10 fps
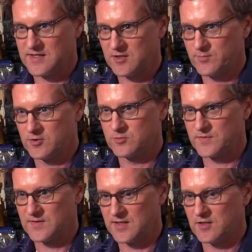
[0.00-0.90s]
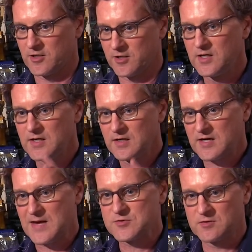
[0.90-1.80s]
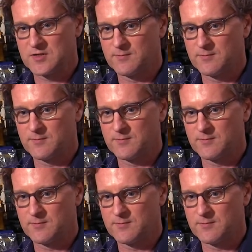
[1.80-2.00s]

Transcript: They are poems that are capturing a